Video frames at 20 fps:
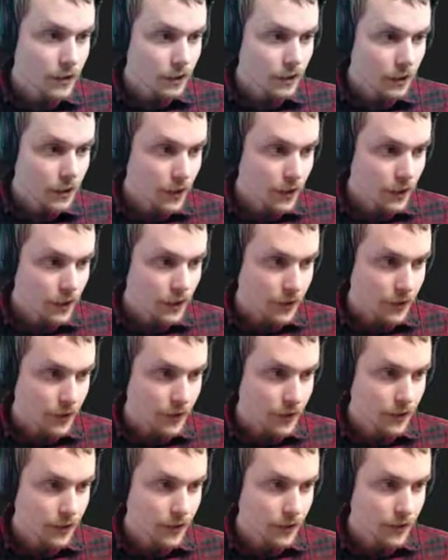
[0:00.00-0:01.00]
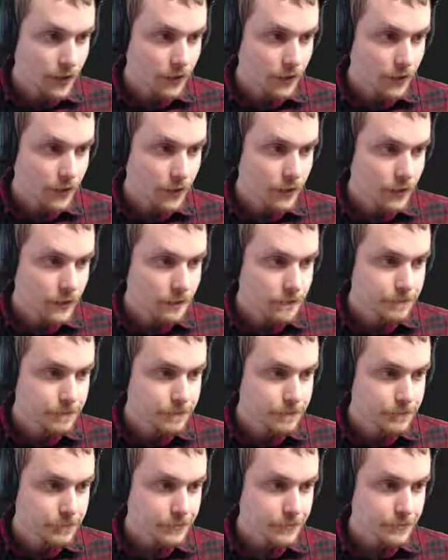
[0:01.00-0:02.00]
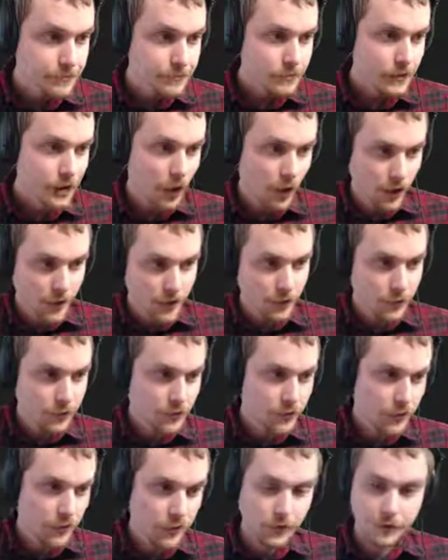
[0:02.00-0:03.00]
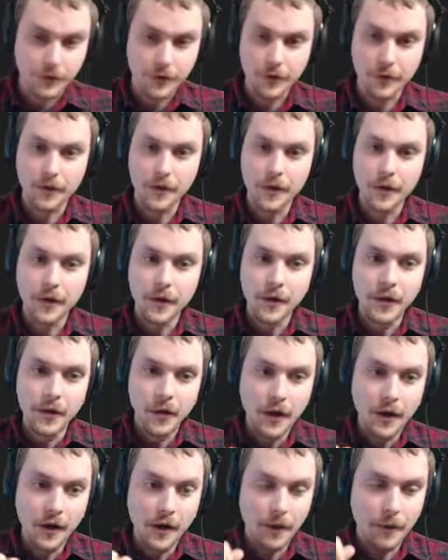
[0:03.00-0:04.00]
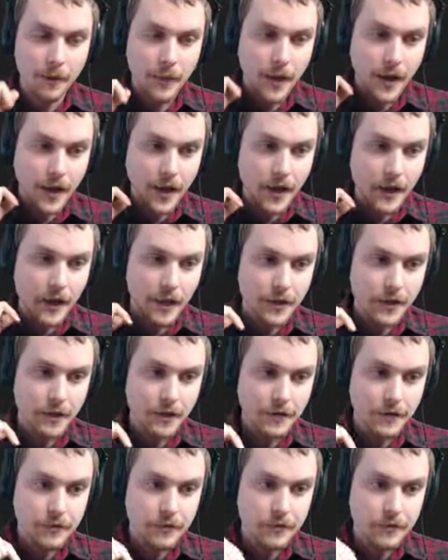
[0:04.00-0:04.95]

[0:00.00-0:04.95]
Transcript: and all right, yeah, I'll see you later, Cisco. Um, and